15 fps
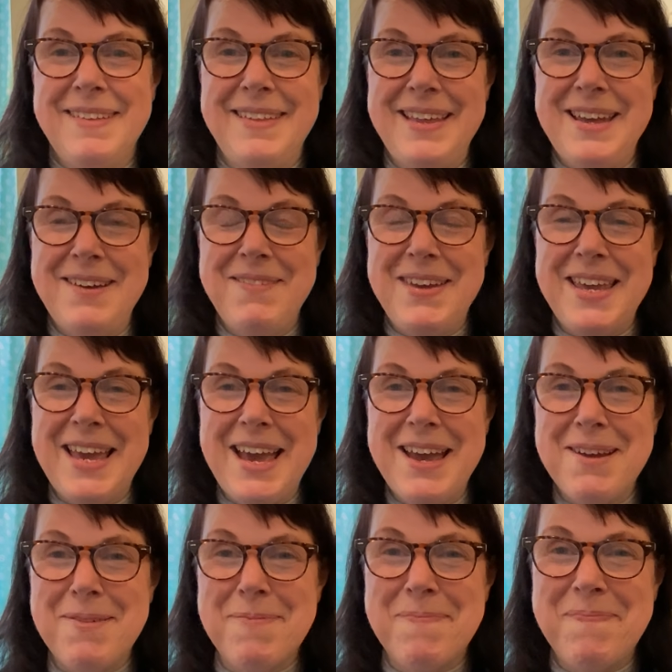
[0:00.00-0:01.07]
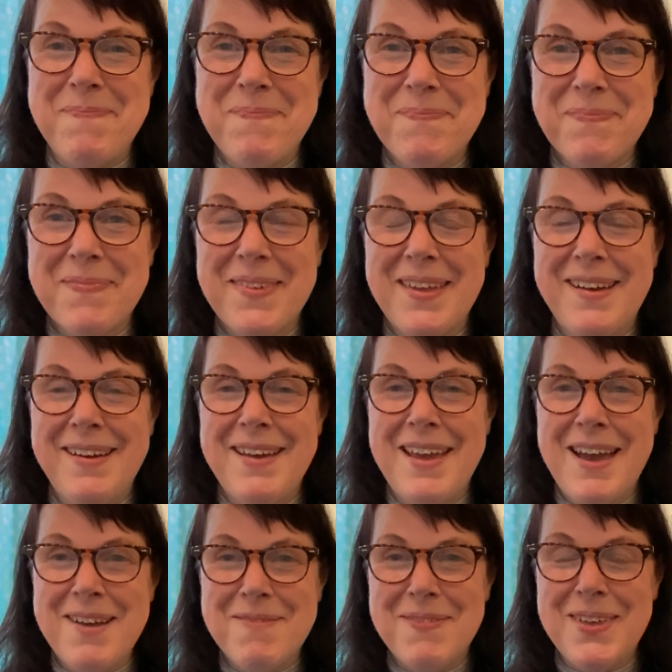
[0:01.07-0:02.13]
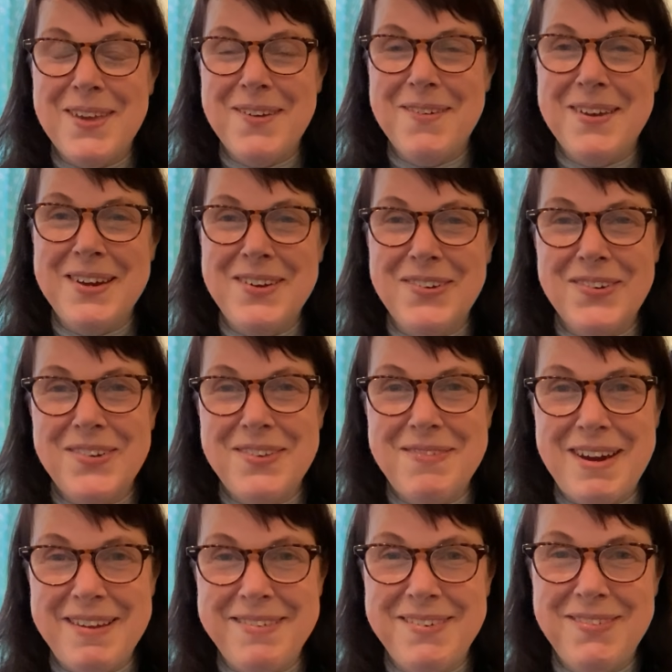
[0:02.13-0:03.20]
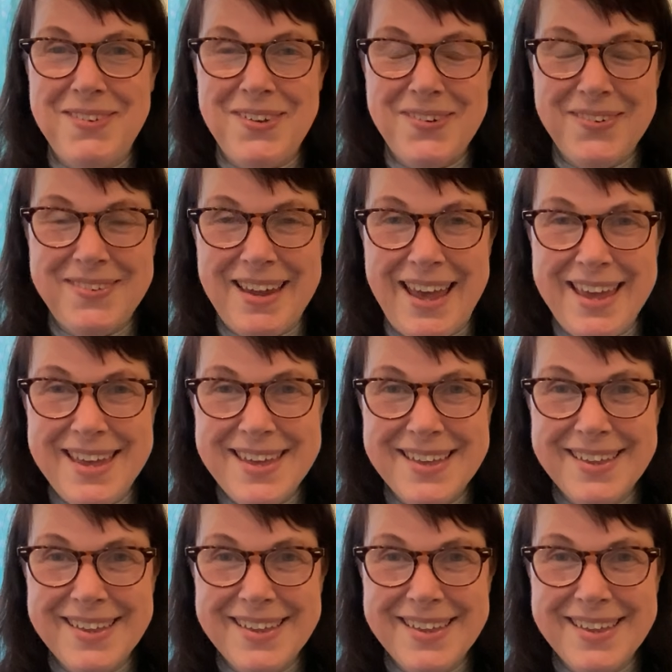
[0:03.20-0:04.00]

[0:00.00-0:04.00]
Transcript: There we go. I hope you enjoy the rest of your day.